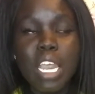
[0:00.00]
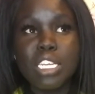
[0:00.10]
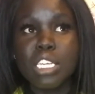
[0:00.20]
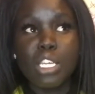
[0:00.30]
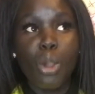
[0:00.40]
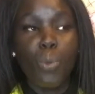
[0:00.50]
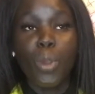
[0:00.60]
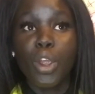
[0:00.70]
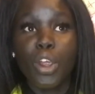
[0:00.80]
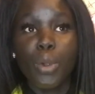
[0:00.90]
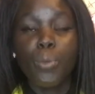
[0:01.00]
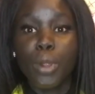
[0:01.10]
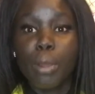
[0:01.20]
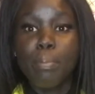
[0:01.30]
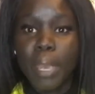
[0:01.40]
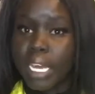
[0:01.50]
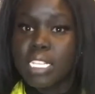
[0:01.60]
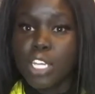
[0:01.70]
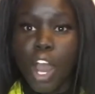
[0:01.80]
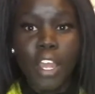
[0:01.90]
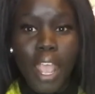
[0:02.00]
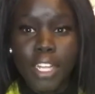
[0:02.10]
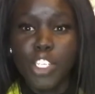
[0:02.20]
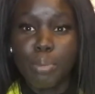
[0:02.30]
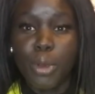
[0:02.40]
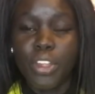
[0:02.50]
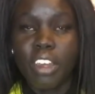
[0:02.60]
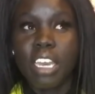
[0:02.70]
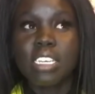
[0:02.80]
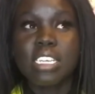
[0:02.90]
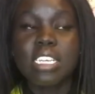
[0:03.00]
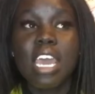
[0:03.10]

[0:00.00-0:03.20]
and so we're a bit on edge about things,